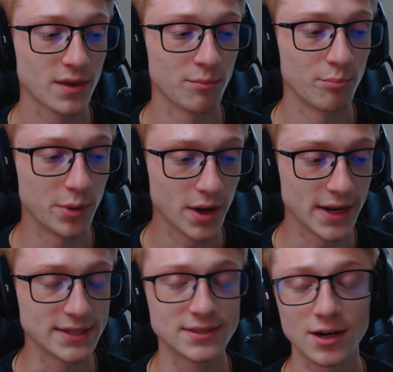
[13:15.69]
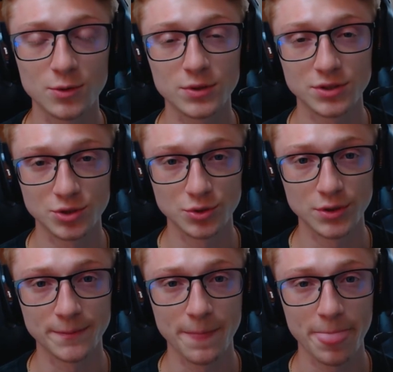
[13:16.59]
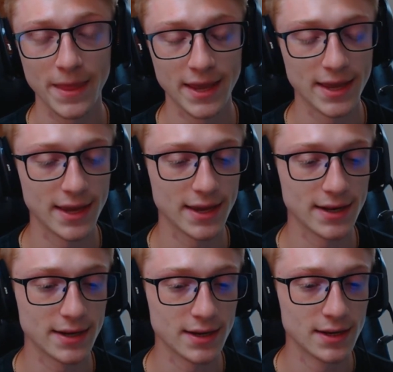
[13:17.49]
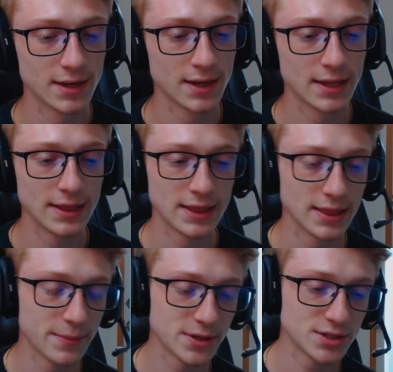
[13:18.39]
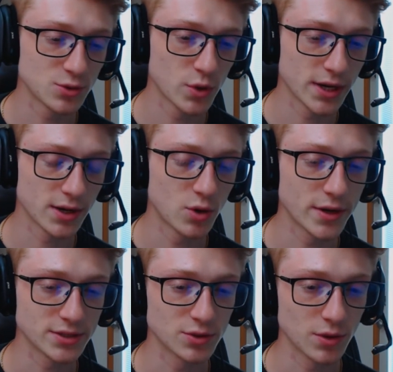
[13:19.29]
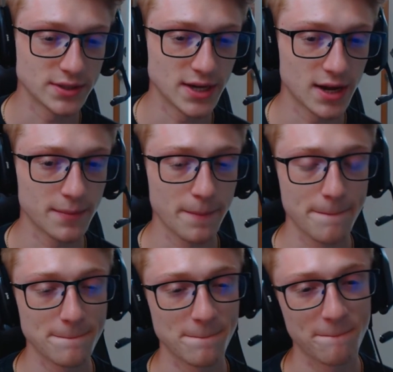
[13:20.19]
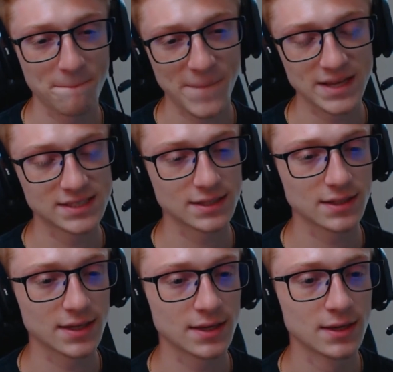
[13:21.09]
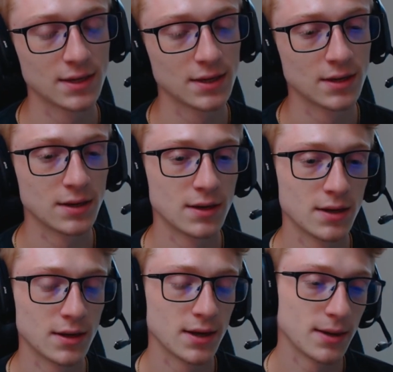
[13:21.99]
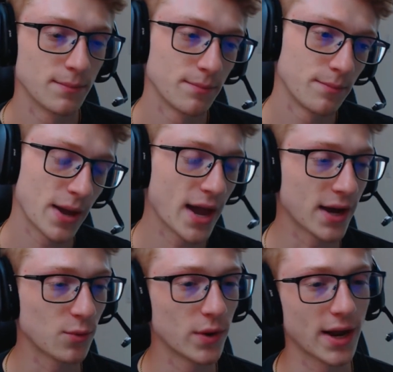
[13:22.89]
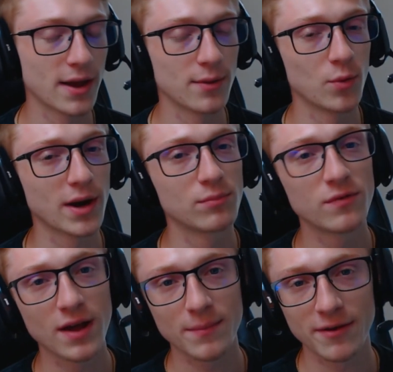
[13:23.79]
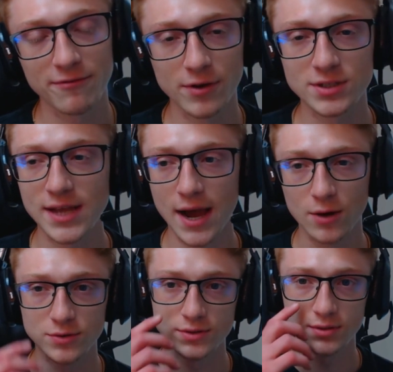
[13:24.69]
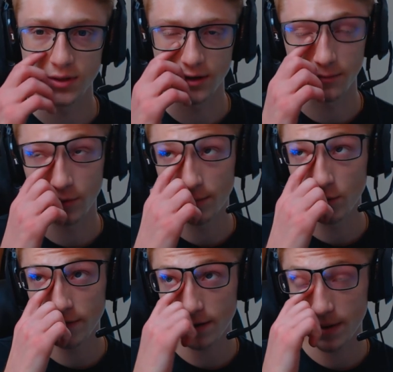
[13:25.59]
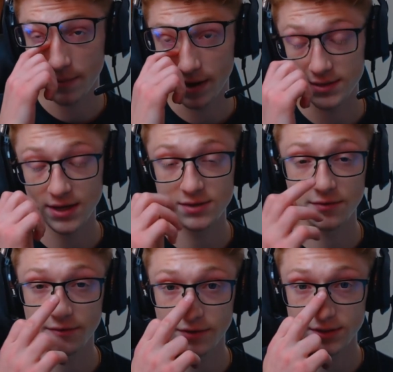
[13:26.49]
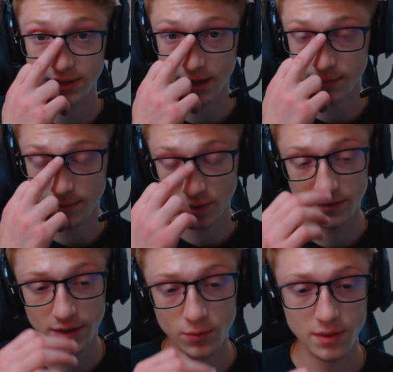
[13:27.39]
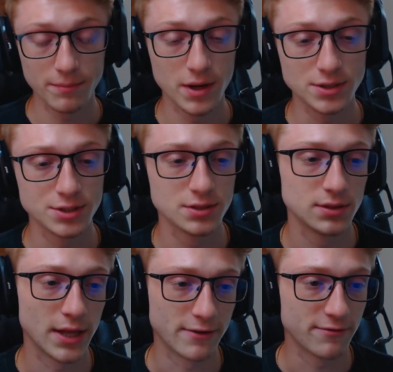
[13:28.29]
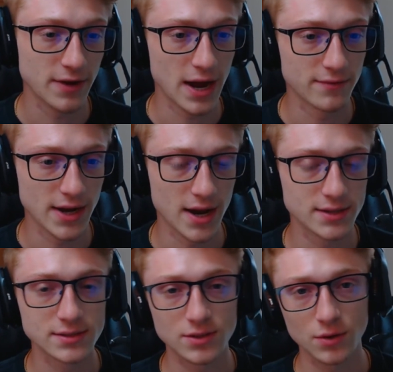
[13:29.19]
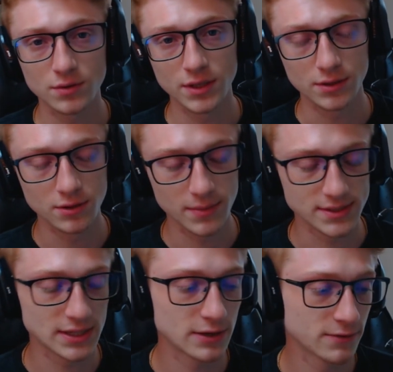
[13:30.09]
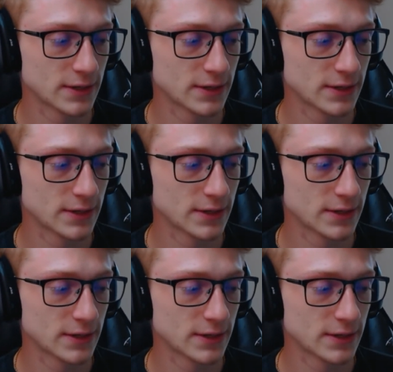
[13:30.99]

But it started with the jewel. And let me just quick story time. Basically, back when I moved out of my first house, or when I moved out of my parents' house for the first time, I moved in with a bunch, like 5 guys total, including myself,